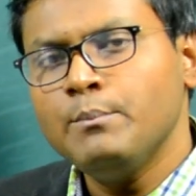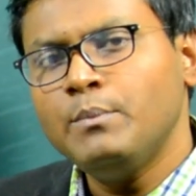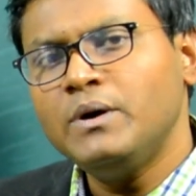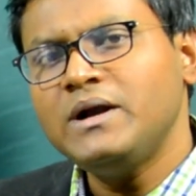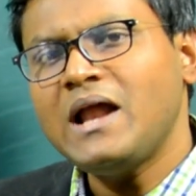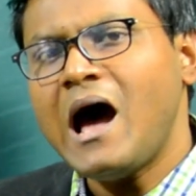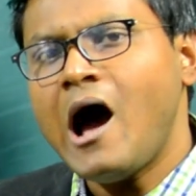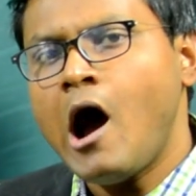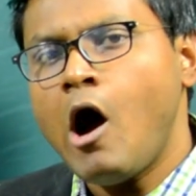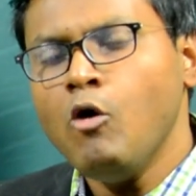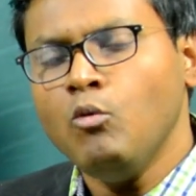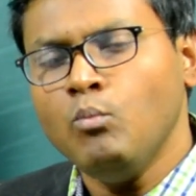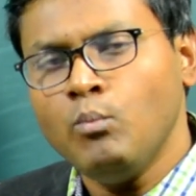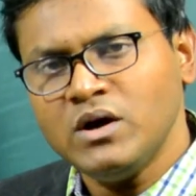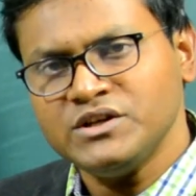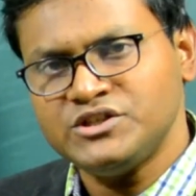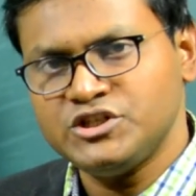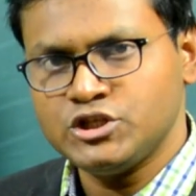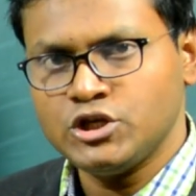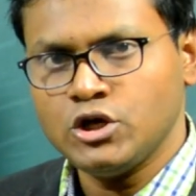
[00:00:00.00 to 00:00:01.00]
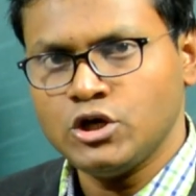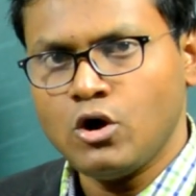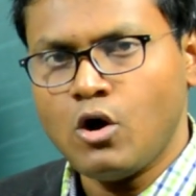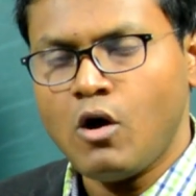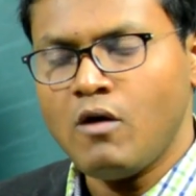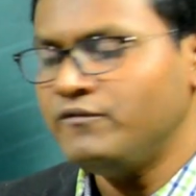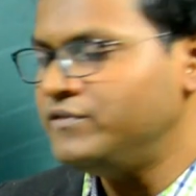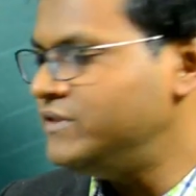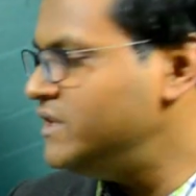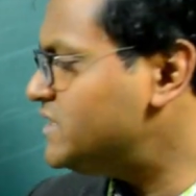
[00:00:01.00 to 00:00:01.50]
But how much
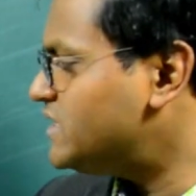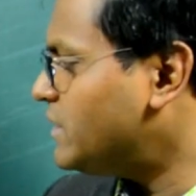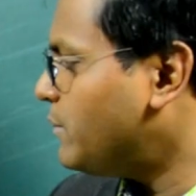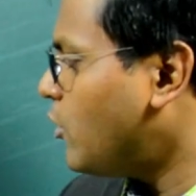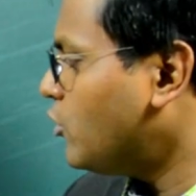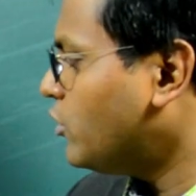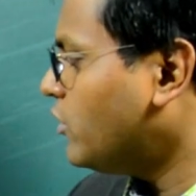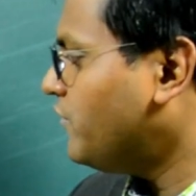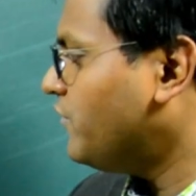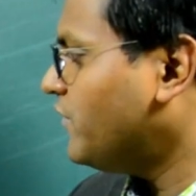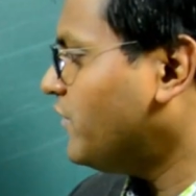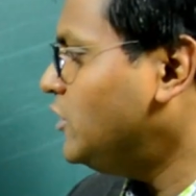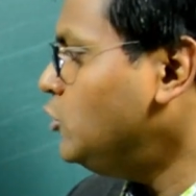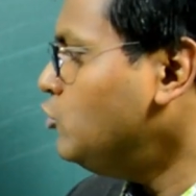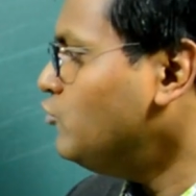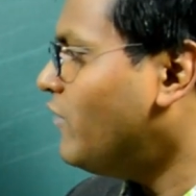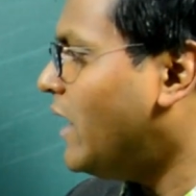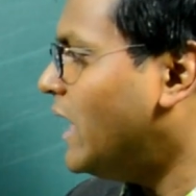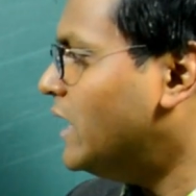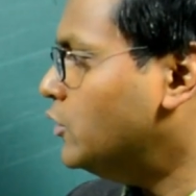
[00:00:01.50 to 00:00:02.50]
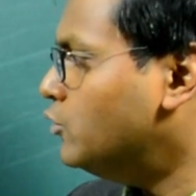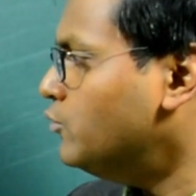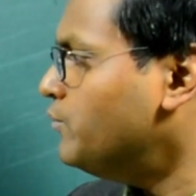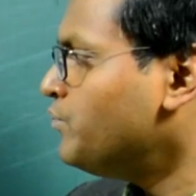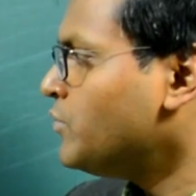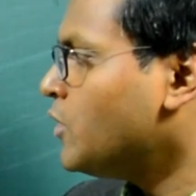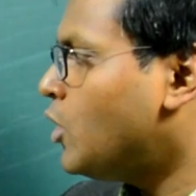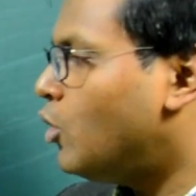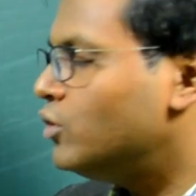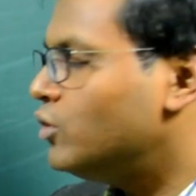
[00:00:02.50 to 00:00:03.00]
of this amount of Q value
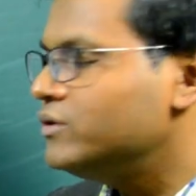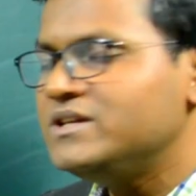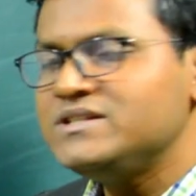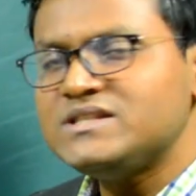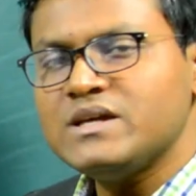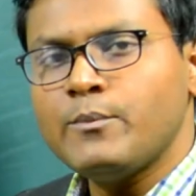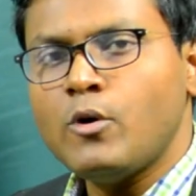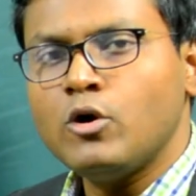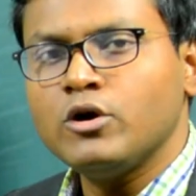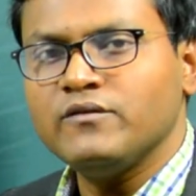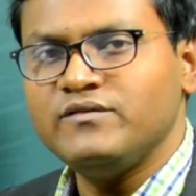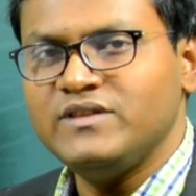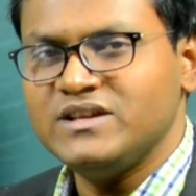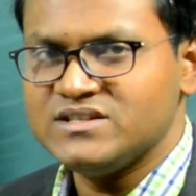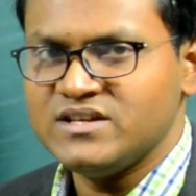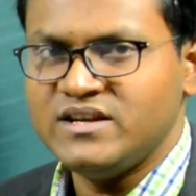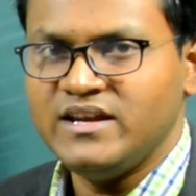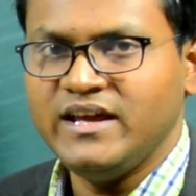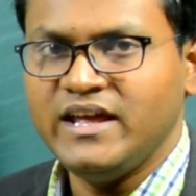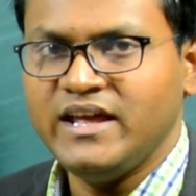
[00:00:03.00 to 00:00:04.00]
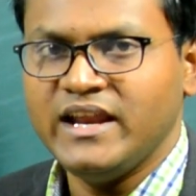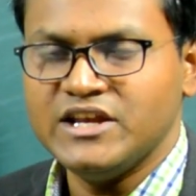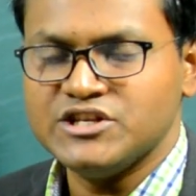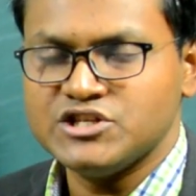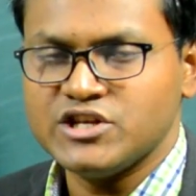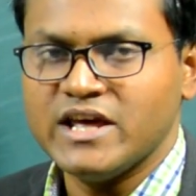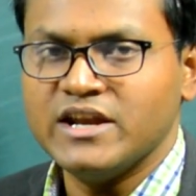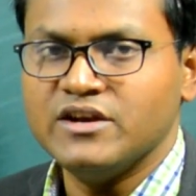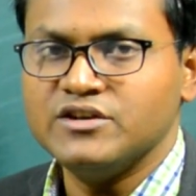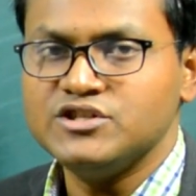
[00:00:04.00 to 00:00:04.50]
or this amount of
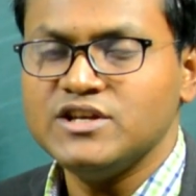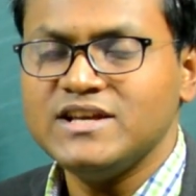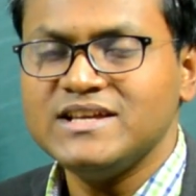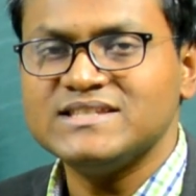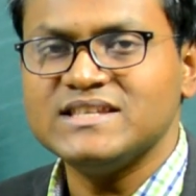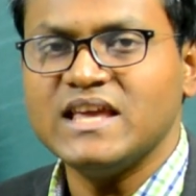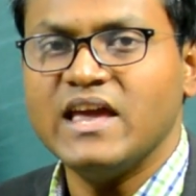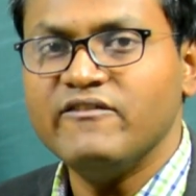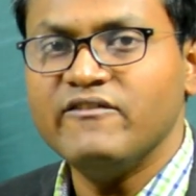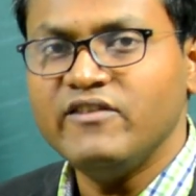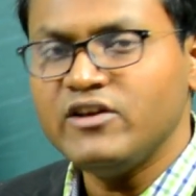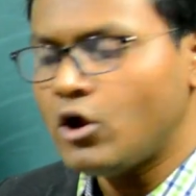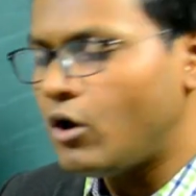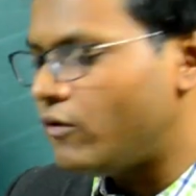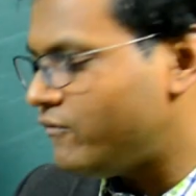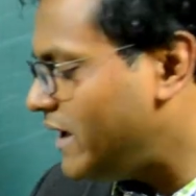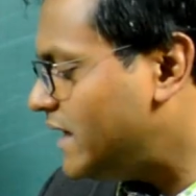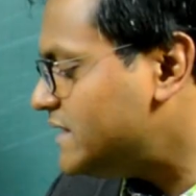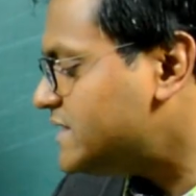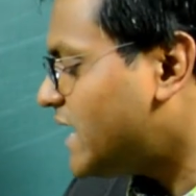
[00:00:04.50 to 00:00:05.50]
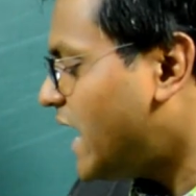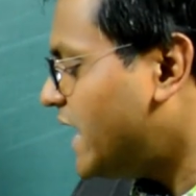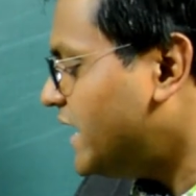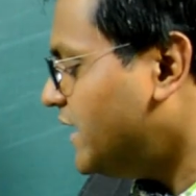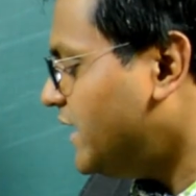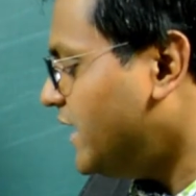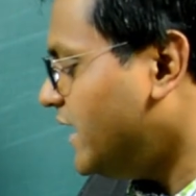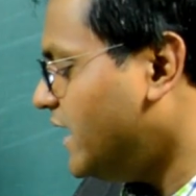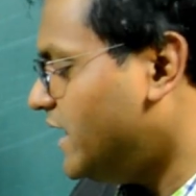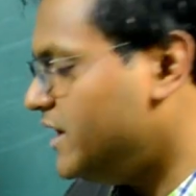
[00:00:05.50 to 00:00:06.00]
disintegration energy is given off as
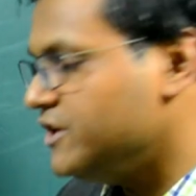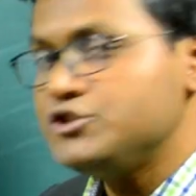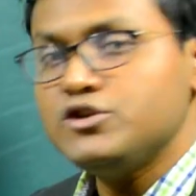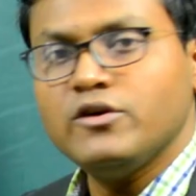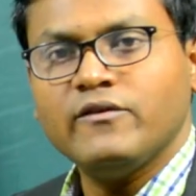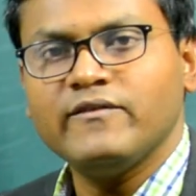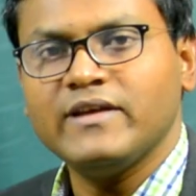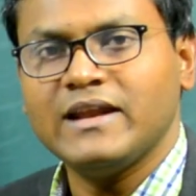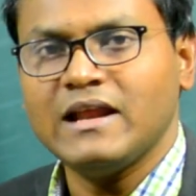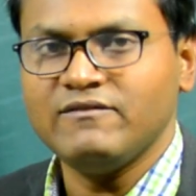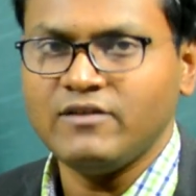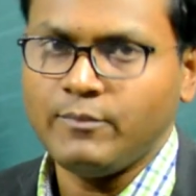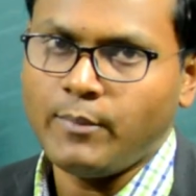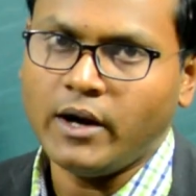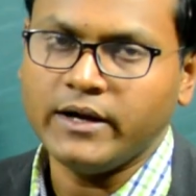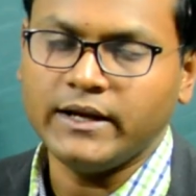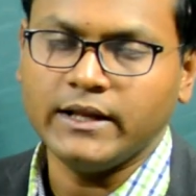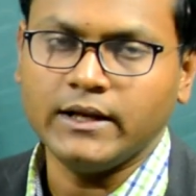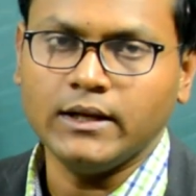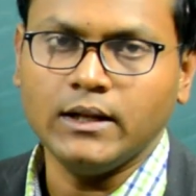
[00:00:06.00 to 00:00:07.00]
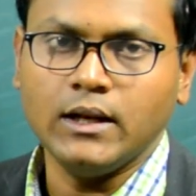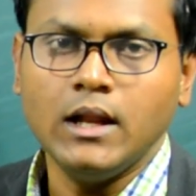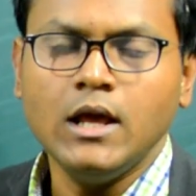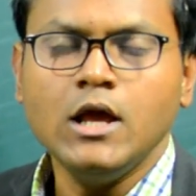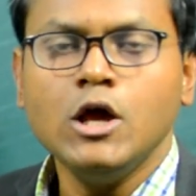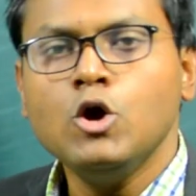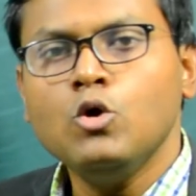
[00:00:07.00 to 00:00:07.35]
kinetic energy of an alpha particle?